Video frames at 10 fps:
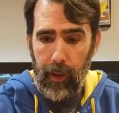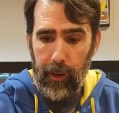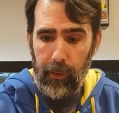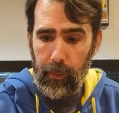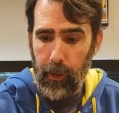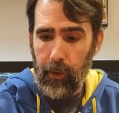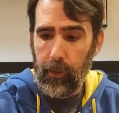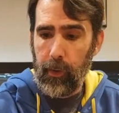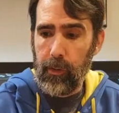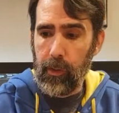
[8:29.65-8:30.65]
deck as far
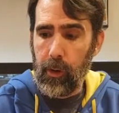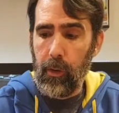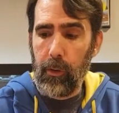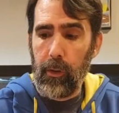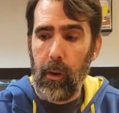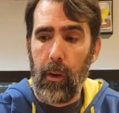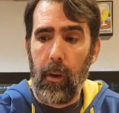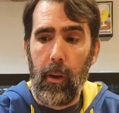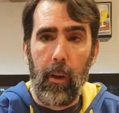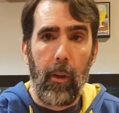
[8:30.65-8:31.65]
as creature goes.
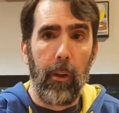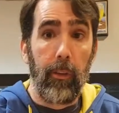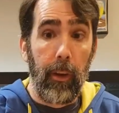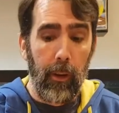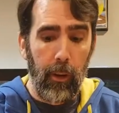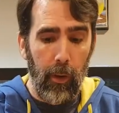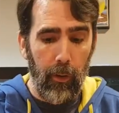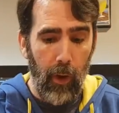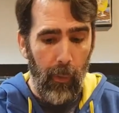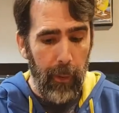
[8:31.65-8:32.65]
Let's take a look,
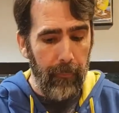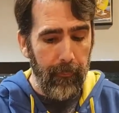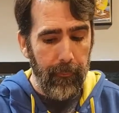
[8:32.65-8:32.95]
shall we?